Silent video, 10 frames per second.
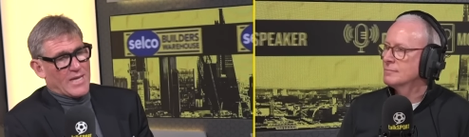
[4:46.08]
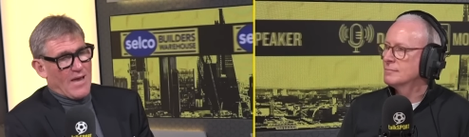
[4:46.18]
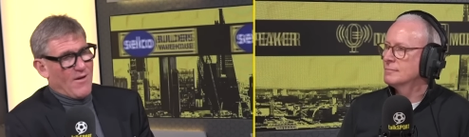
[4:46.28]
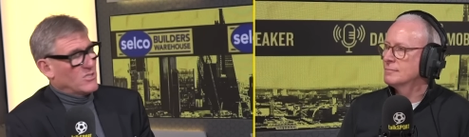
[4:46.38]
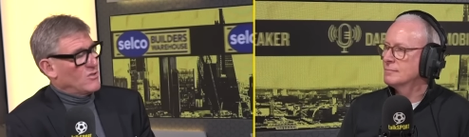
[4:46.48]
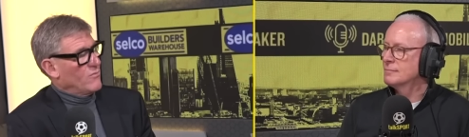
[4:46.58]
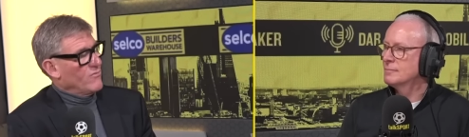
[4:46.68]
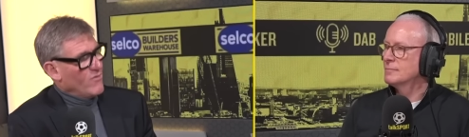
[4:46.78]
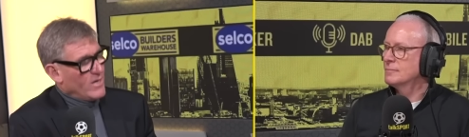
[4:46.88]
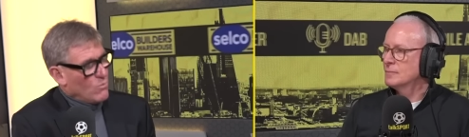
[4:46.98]
Speaker 1: the character
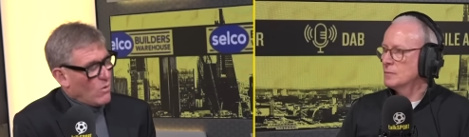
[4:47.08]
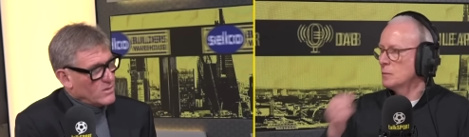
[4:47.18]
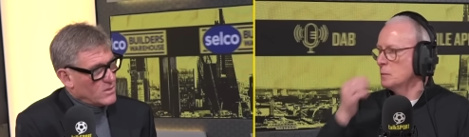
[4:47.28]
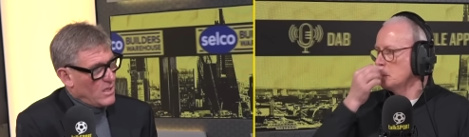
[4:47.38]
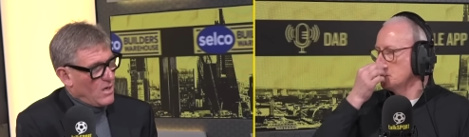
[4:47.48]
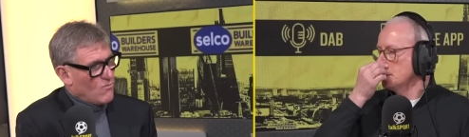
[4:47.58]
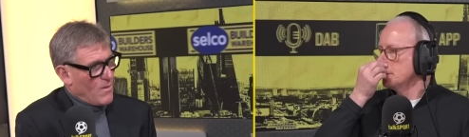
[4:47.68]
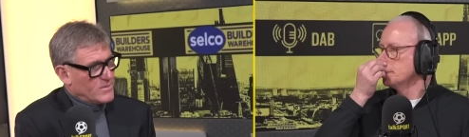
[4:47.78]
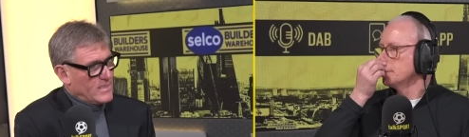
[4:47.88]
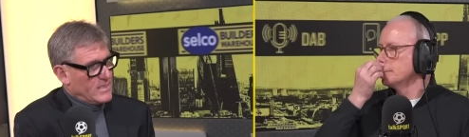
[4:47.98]
that we really want
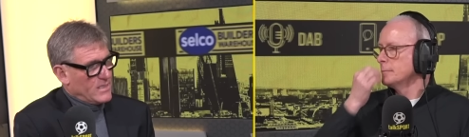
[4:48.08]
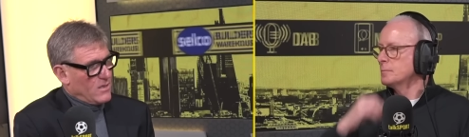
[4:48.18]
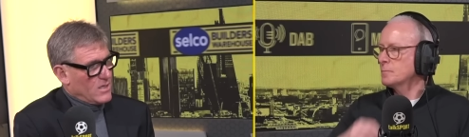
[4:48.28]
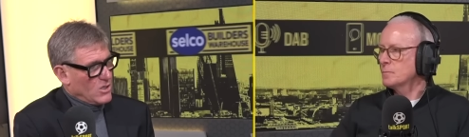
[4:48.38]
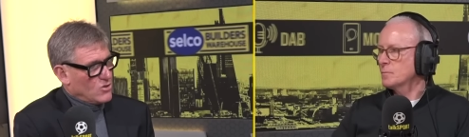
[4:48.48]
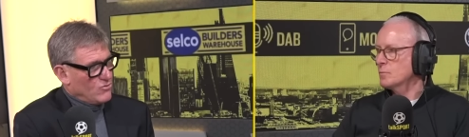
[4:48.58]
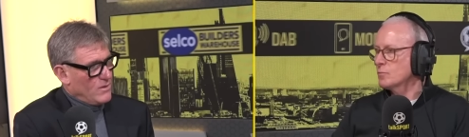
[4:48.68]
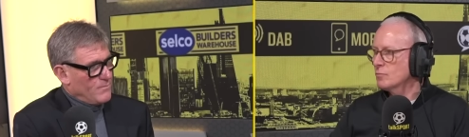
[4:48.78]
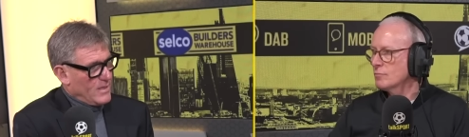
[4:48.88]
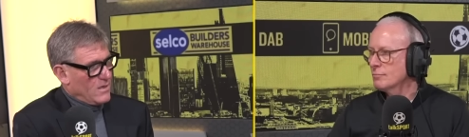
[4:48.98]
representing our
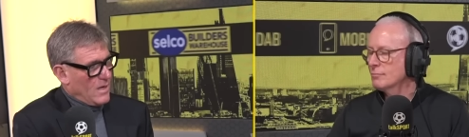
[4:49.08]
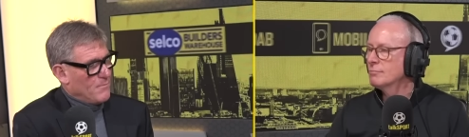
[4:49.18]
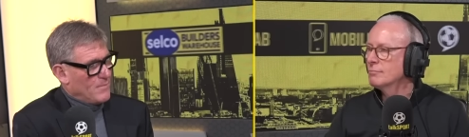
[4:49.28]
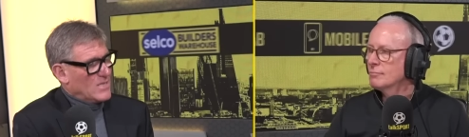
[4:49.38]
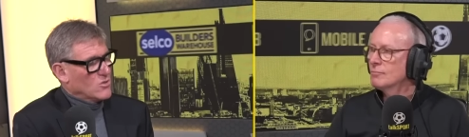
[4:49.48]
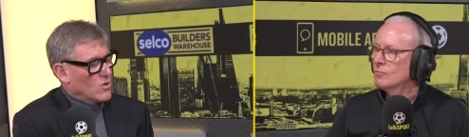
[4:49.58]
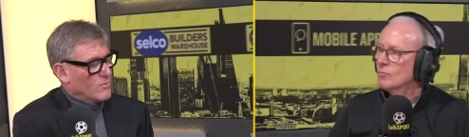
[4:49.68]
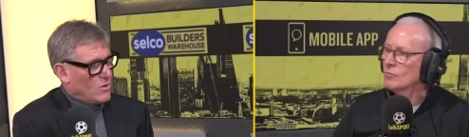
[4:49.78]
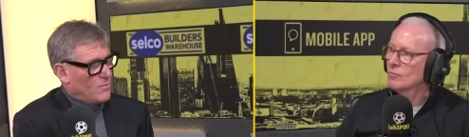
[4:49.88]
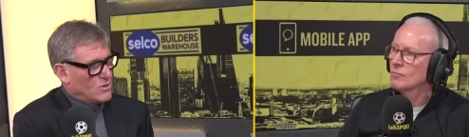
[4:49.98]
country in big in big
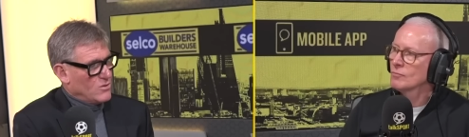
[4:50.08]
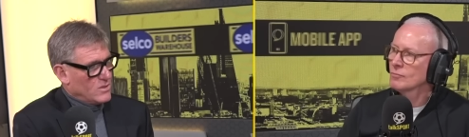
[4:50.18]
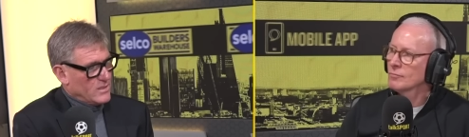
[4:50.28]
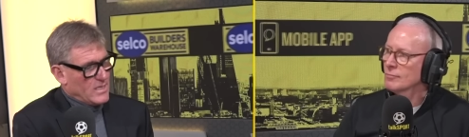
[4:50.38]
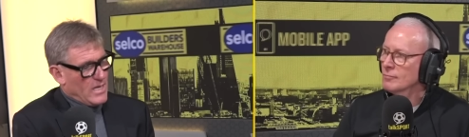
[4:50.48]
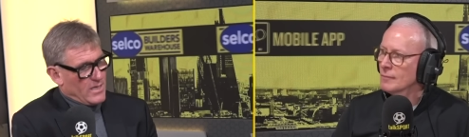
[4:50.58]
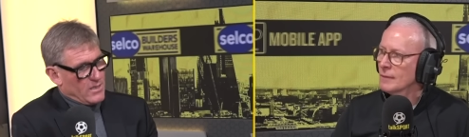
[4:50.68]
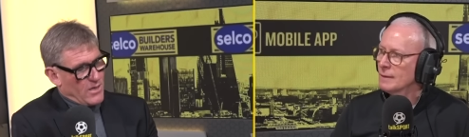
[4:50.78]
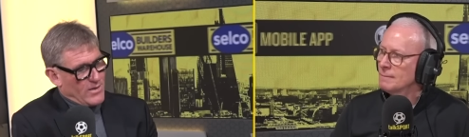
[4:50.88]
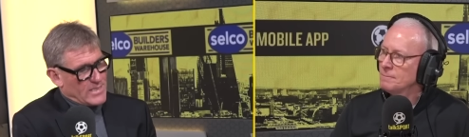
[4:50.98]
tournament opportunities.
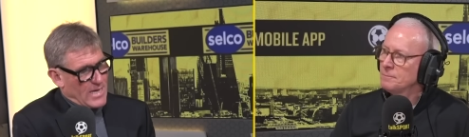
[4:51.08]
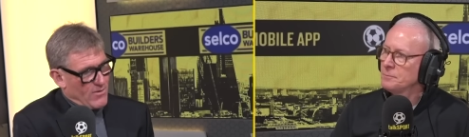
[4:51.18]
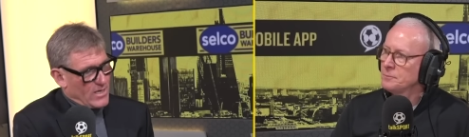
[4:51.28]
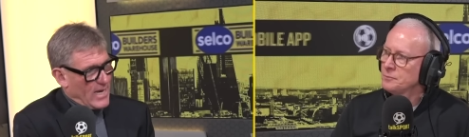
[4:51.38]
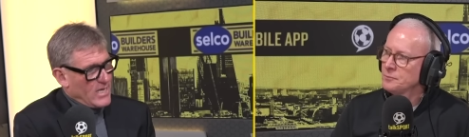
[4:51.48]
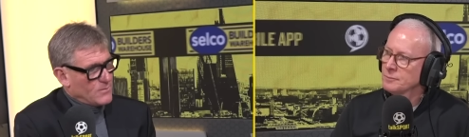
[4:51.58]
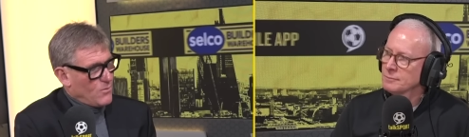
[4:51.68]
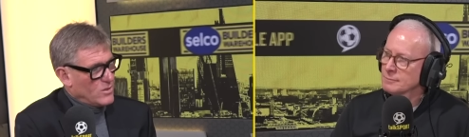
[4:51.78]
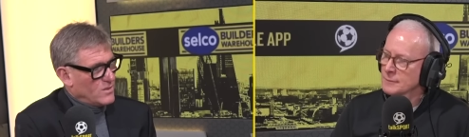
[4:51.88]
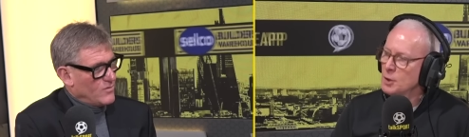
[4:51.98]
Now, going to Harry
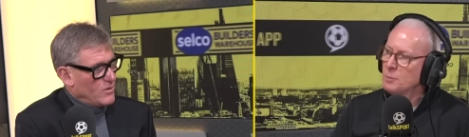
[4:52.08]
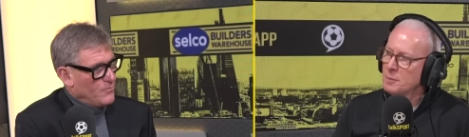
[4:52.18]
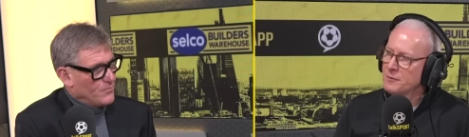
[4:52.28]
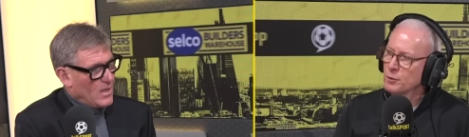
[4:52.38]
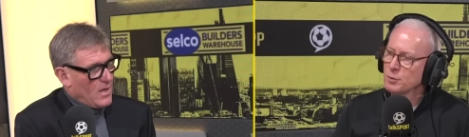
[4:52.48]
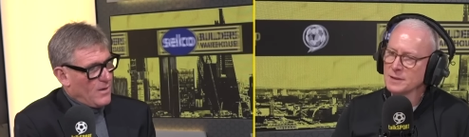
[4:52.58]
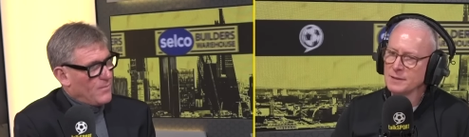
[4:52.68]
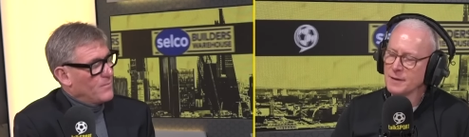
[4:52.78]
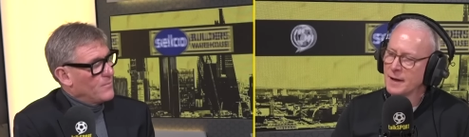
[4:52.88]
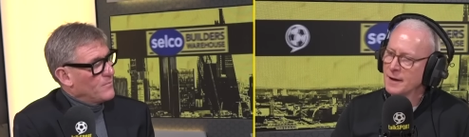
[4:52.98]
Kane's point
Speaker 2: of view... No, but before we
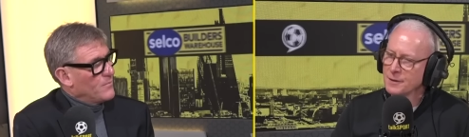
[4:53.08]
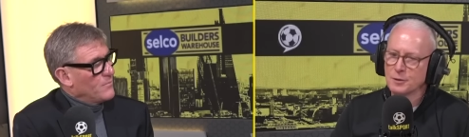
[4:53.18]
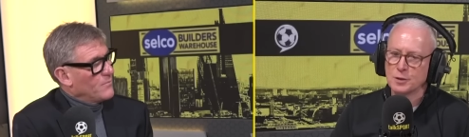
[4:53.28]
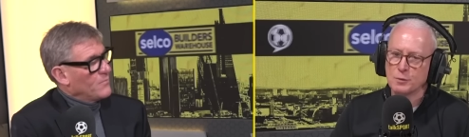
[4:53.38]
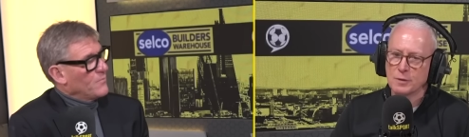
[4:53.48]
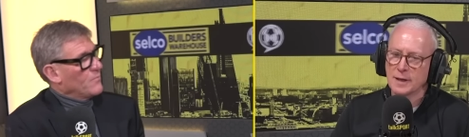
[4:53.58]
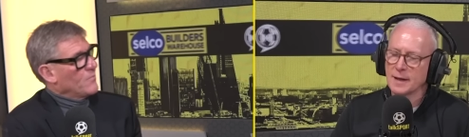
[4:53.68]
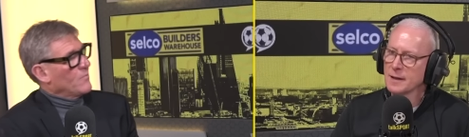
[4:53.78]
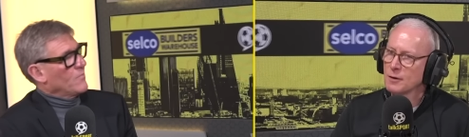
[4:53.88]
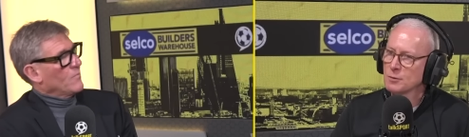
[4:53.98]
leave that, I thought you were the
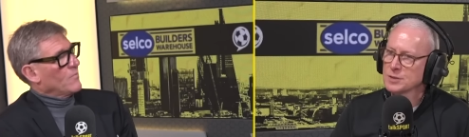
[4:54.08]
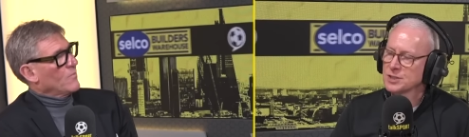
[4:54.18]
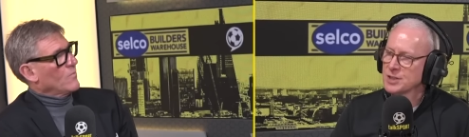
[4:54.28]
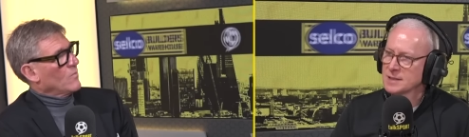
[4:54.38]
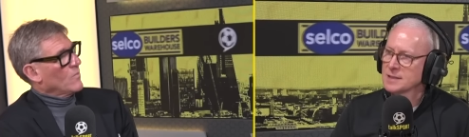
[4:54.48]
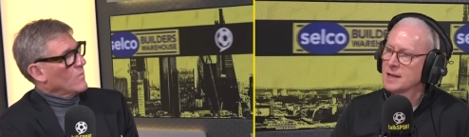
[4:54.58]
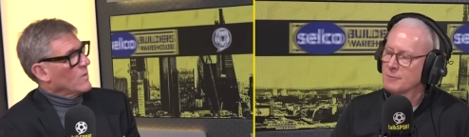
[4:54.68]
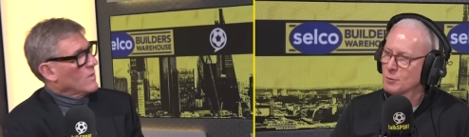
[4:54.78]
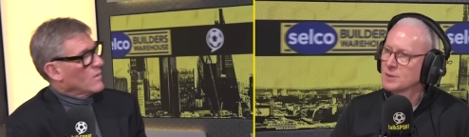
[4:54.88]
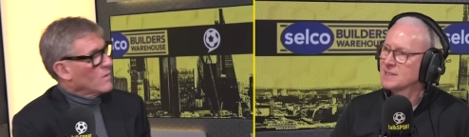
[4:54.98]
guy that always
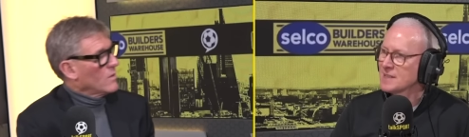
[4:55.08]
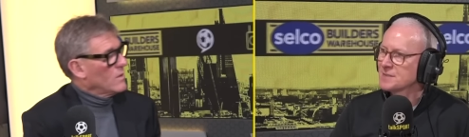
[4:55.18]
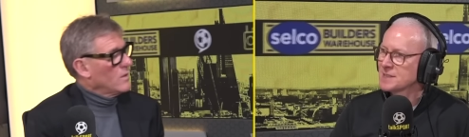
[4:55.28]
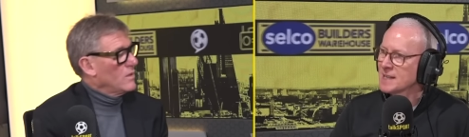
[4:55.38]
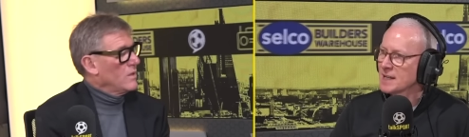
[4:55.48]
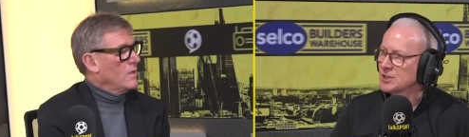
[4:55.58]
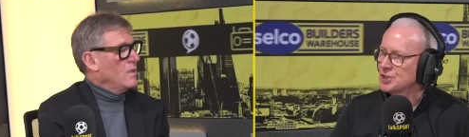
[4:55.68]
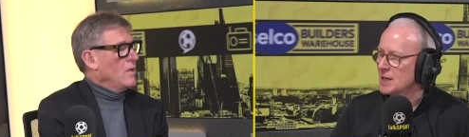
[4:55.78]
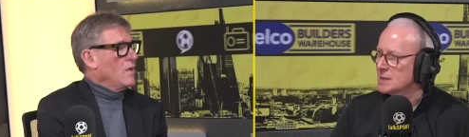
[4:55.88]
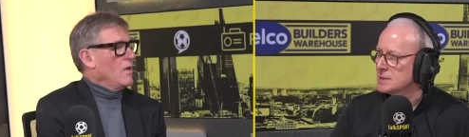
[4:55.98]
suggested everyone deserves a
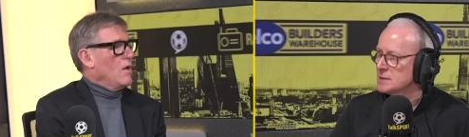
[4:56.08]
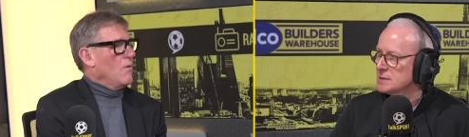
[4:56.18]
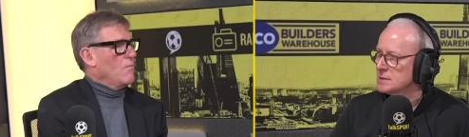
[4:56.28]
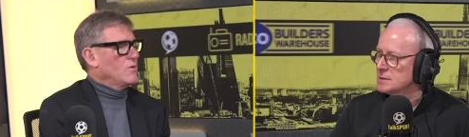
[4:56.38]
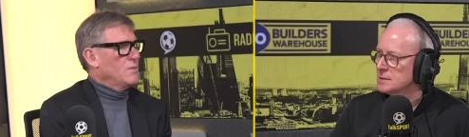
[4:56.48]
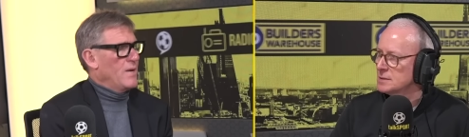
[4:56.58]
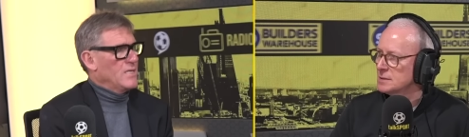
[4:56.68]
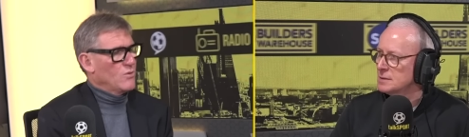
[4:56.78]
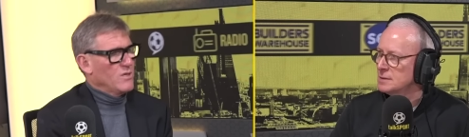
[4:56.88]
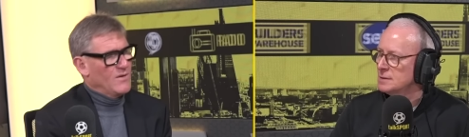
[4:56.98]
second chance. Well, it
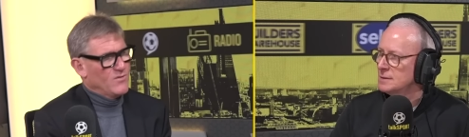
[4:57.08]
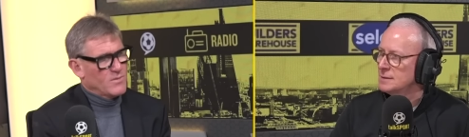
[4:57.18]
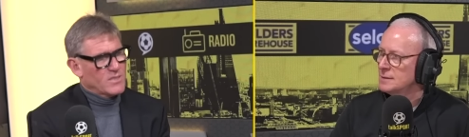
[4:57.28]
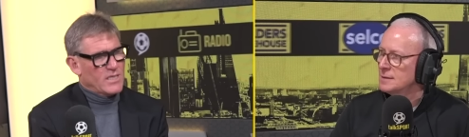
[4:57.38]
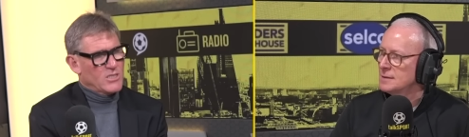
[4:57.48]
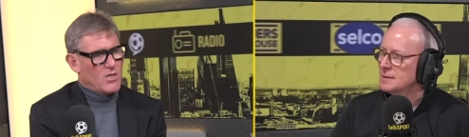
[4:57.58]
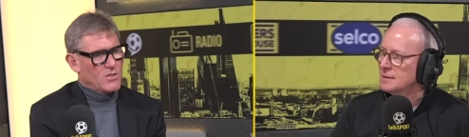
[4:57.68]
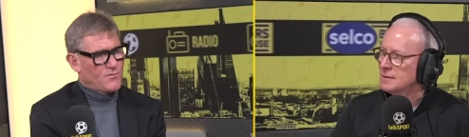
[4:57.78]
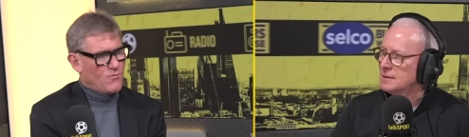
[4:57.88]
depends what you're giving them a second chance